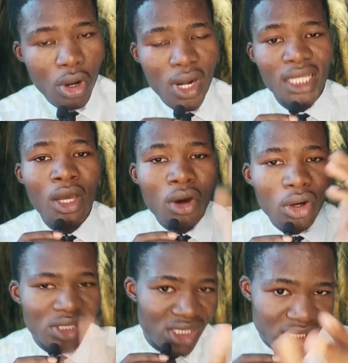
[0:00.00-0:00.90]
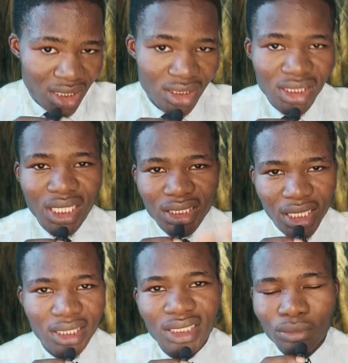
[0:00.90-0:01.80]
All right, all these tactics and
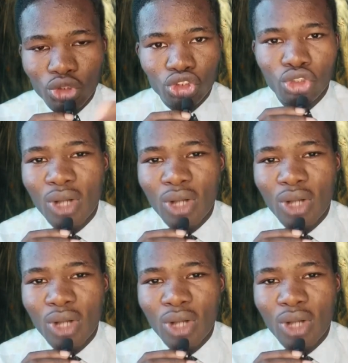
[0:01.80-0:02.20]
techniques I'm just